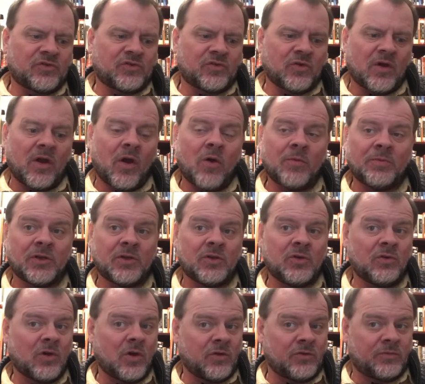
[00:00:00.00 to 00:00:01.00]
So I hope to
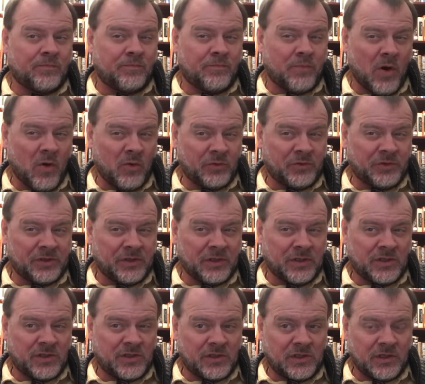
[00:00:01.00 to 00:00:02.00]
do those both
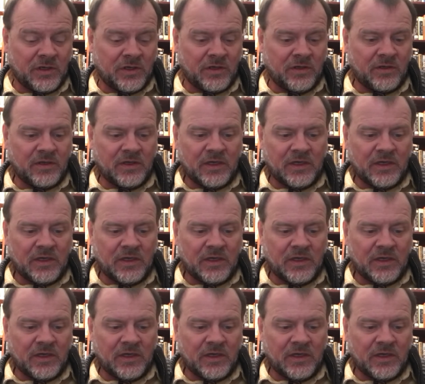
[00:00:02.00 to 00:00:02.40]
this year.